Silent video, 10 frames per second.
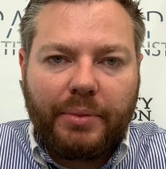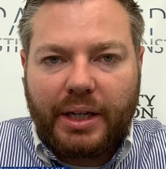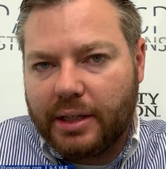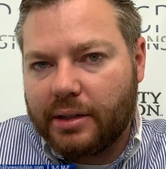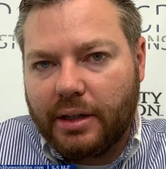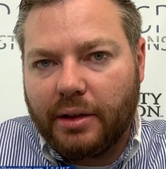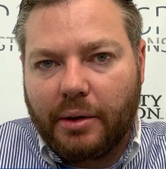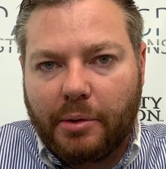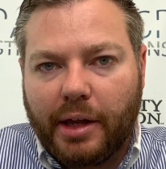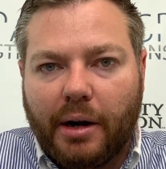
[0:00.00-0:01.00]
because, you know, they
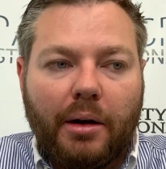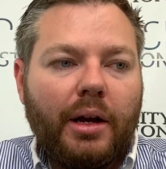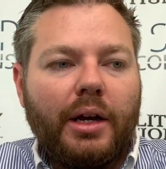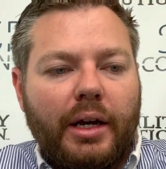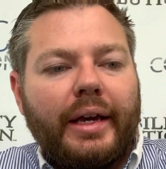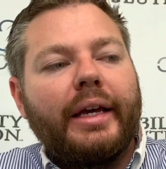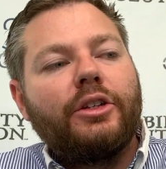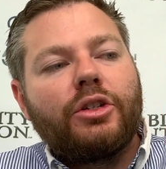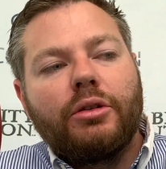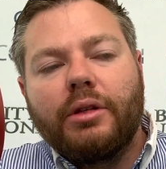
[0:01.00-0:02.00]
were there
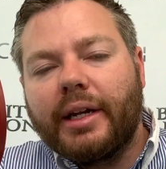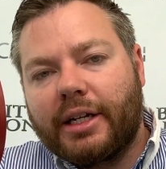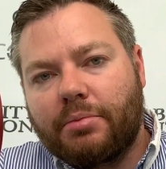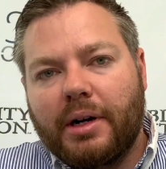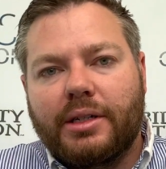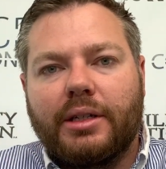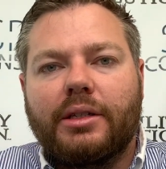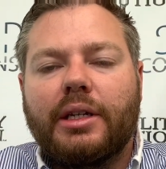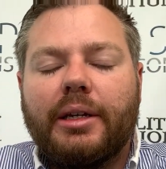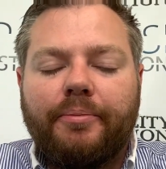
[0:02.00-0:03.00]
into the next
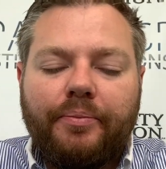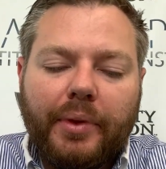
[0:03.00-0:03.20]
presidency,